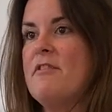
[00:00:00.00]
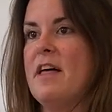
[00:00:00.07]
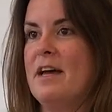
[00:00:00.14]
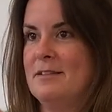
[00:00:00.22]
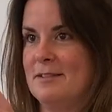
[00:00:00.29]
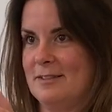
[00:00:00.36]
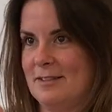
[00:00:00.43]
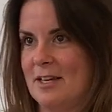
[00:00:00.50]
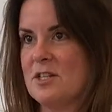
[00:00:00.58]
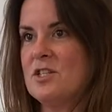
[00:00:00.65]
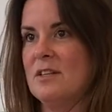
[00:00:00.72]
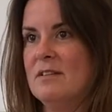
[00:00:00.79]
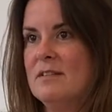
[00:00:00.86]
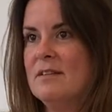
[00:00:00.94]
that
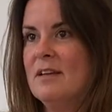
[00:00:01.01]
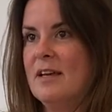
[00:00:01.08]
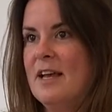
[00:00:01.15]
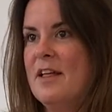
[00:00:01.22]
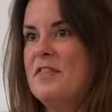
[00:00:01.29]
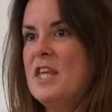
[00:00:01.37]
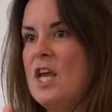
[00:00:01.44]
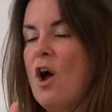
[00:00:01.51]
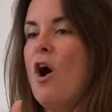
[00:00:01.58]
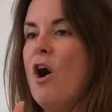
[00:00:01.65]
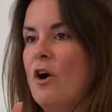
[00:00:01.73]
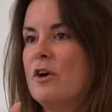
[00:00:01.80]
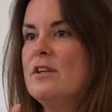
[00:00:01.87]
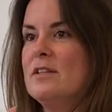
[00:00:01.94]
discussion, the
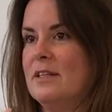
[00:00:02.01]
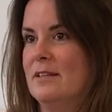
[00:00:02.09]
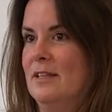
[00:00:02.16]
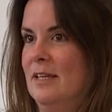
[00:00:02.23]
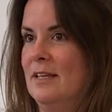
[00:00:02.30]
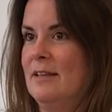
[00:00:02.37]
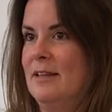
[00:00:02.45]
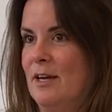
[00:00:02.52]
only thing